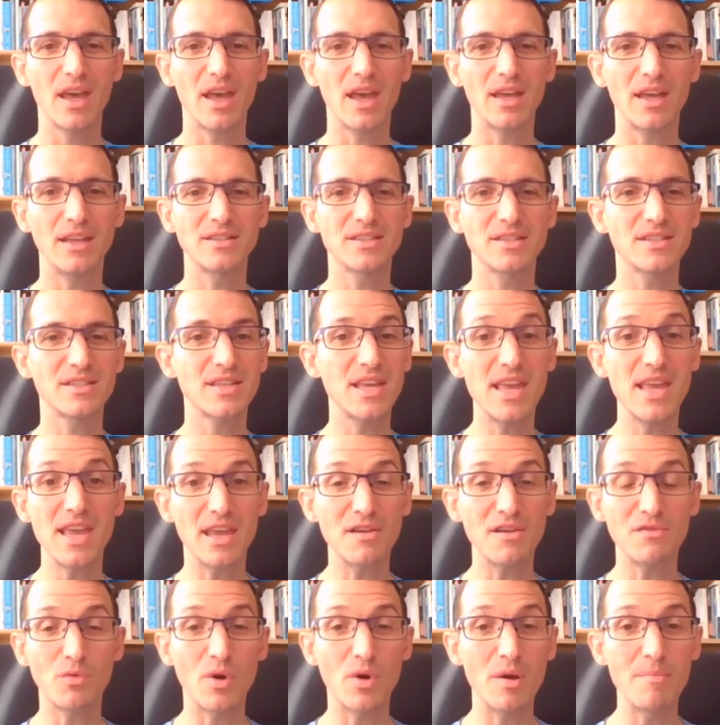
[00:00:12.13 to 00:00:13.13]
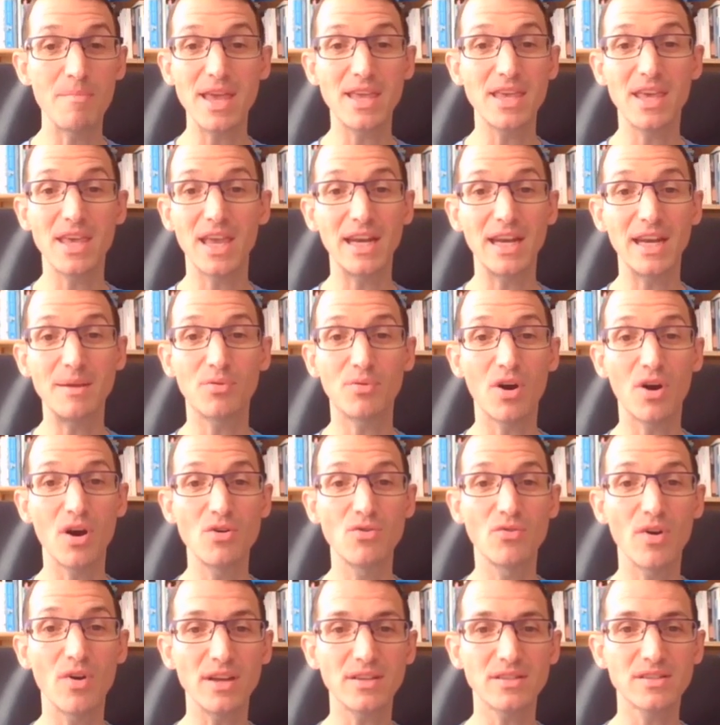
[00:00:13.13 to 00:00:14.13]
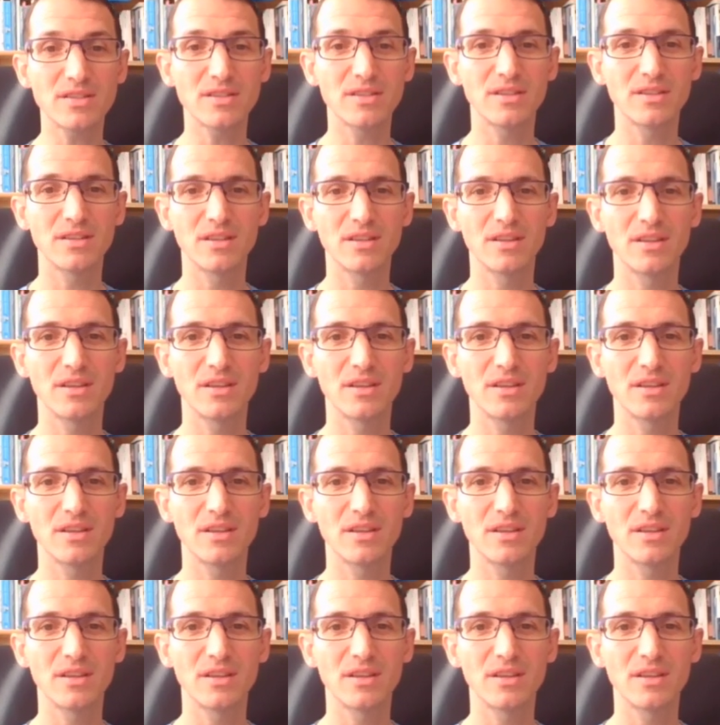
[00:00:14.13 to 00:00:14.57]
and seeing if we're making any progress.